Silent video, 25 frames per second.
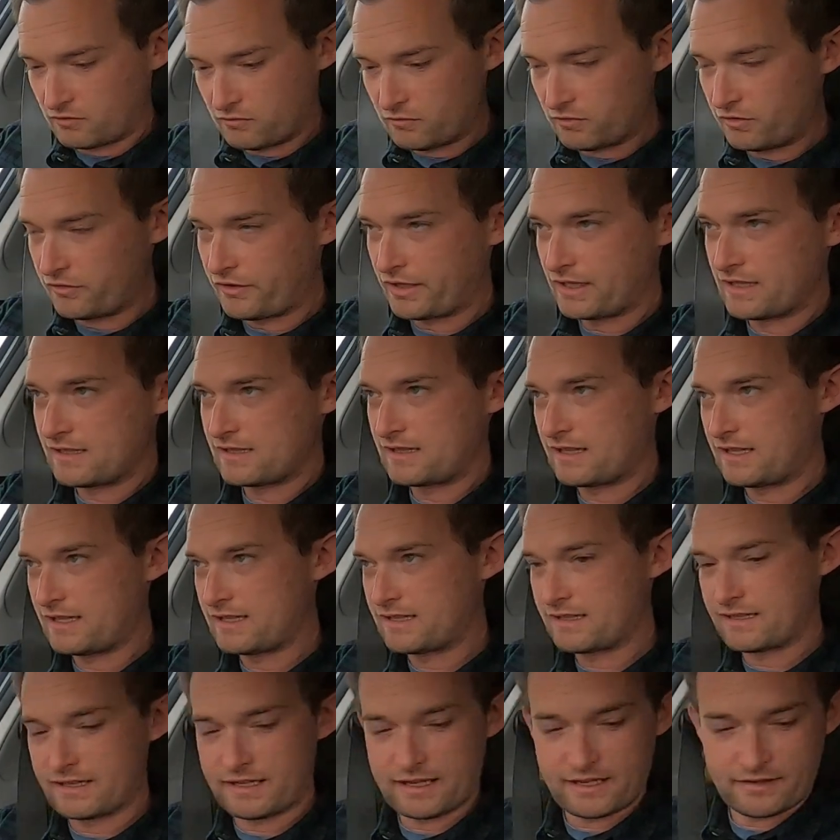whole thing
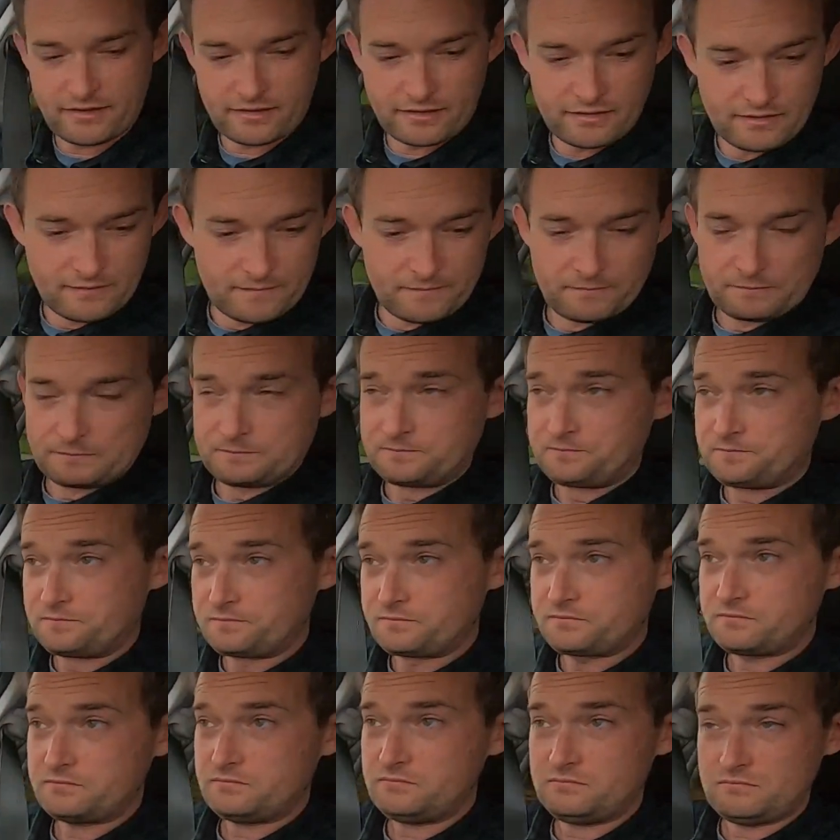slides together.
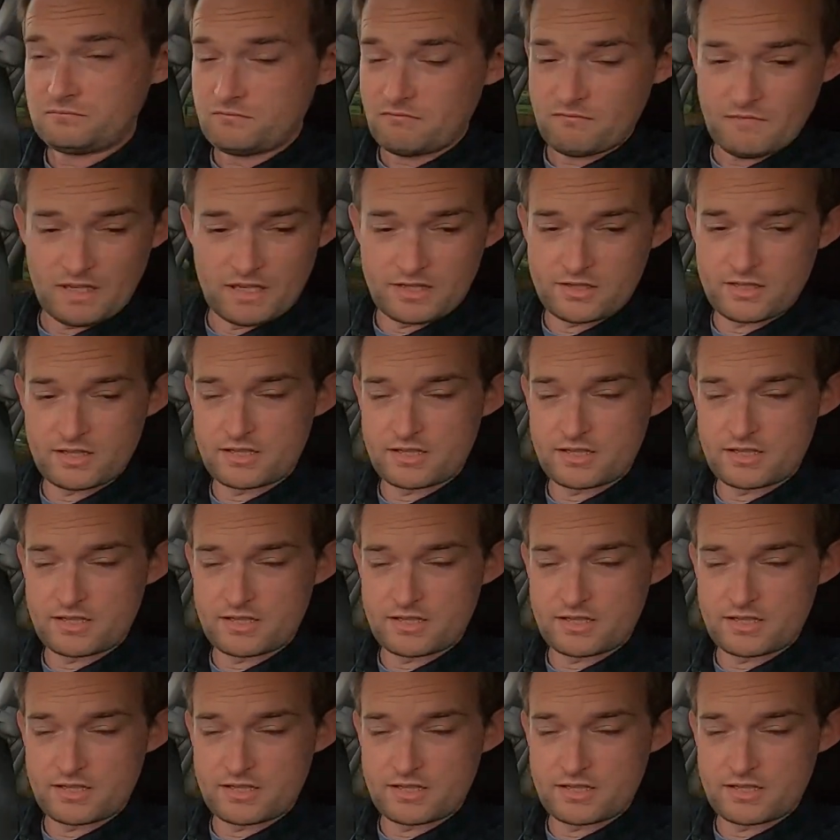It's